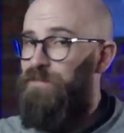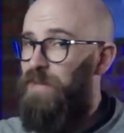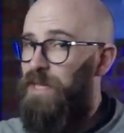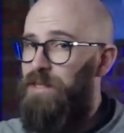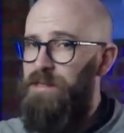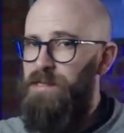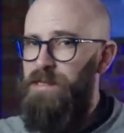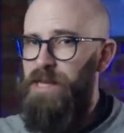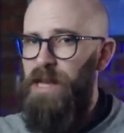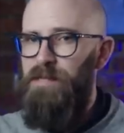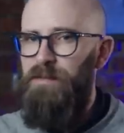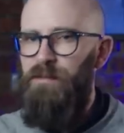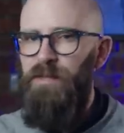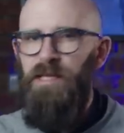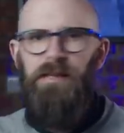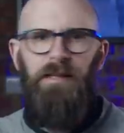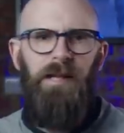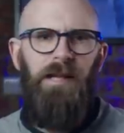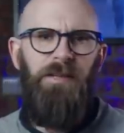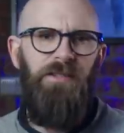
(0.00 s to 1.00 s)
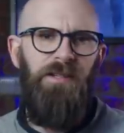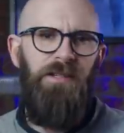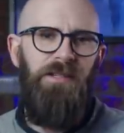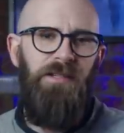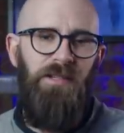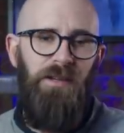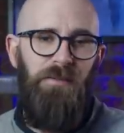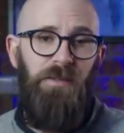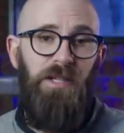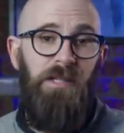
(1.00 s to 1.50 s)
Understandably, the ancient
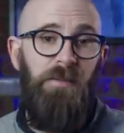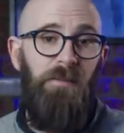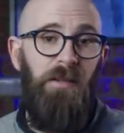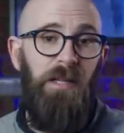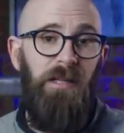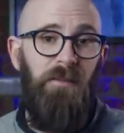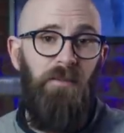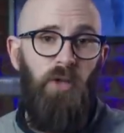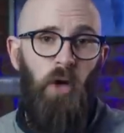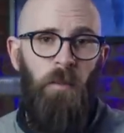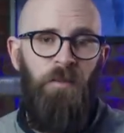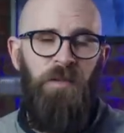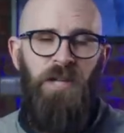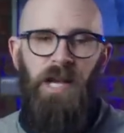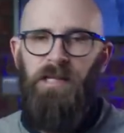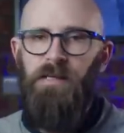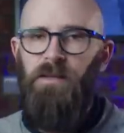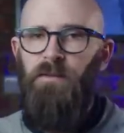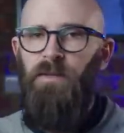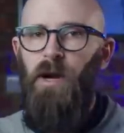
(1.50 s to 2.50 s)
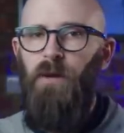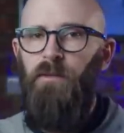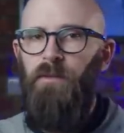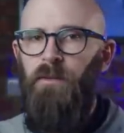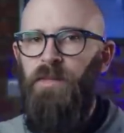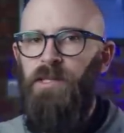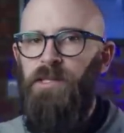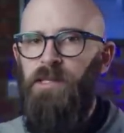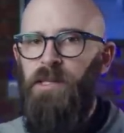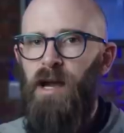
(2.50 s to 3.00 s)
Egyptians believed objects that fell
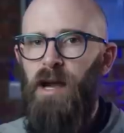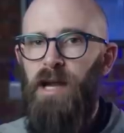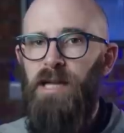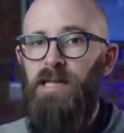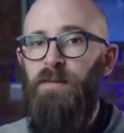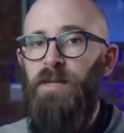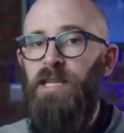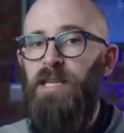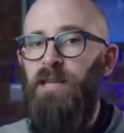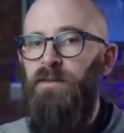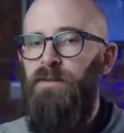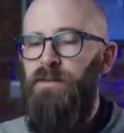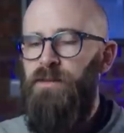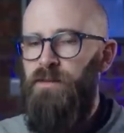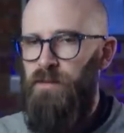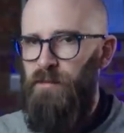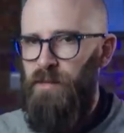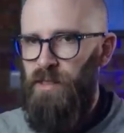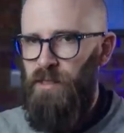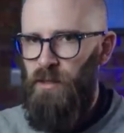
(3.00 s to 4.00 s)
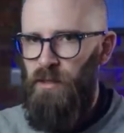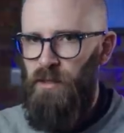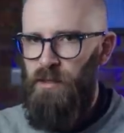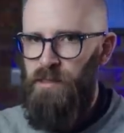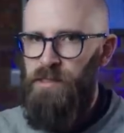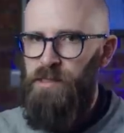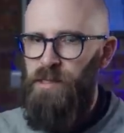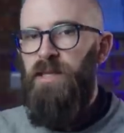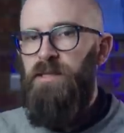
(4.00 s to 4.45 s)
from the sky to be gifts from the gods,